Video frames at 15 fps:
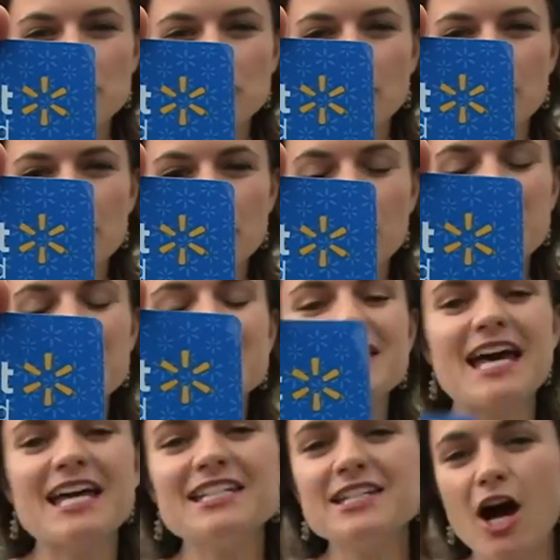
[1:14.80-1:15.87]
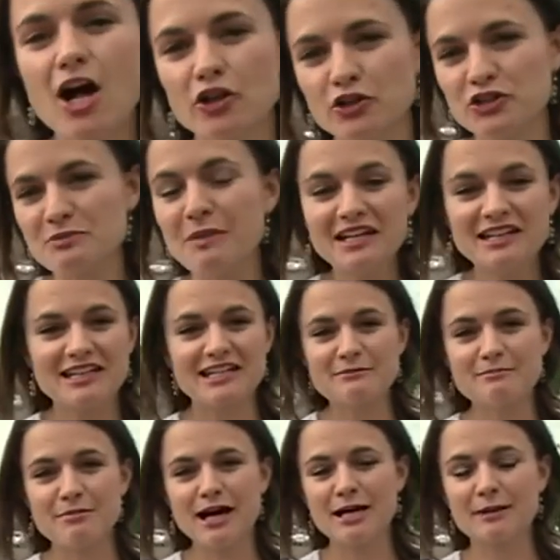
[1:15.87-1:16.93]
are loaded with $10, money
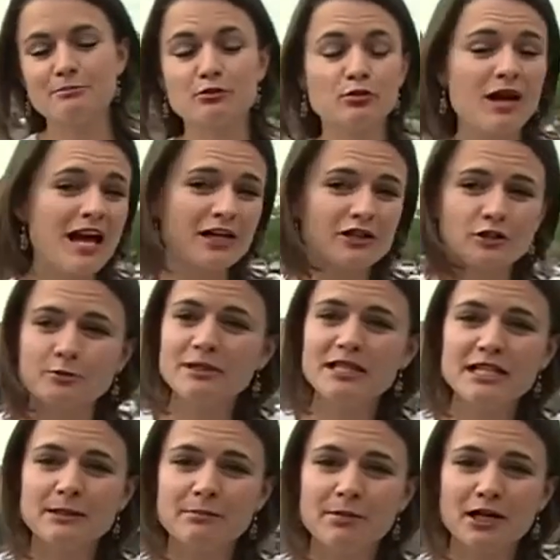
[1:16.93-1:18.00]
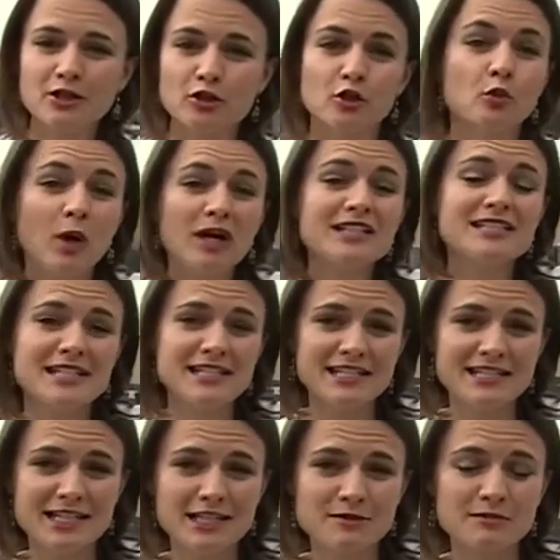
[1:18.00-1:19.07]
that can buy bread or peanut butter or what
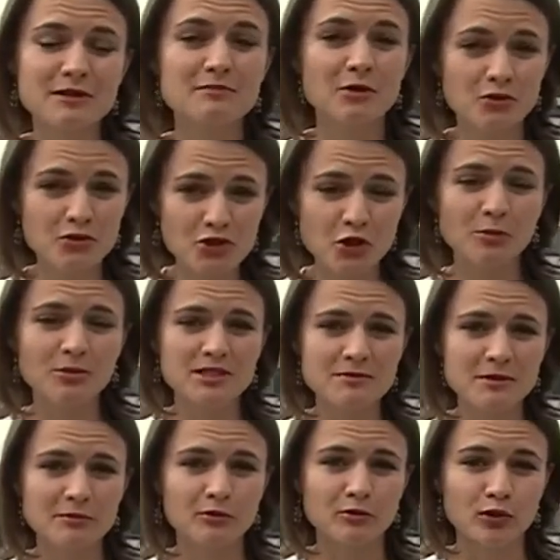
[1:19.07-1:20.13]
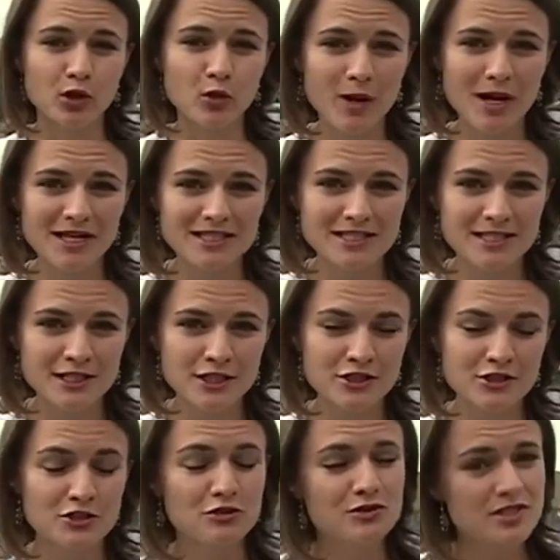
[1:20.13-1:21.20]
Tinney tells me most homeless people request
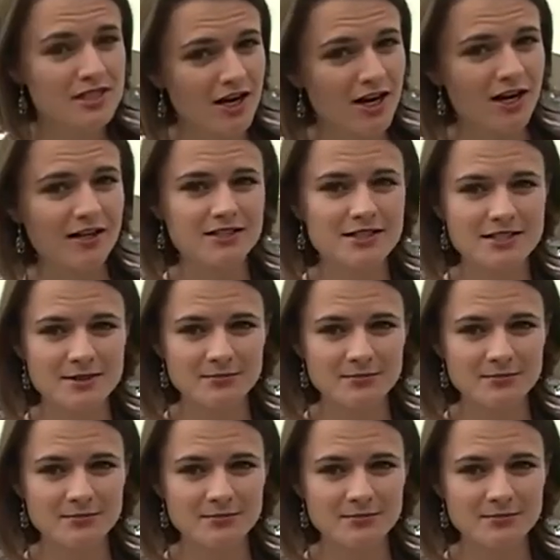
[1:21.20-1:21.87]
new socks.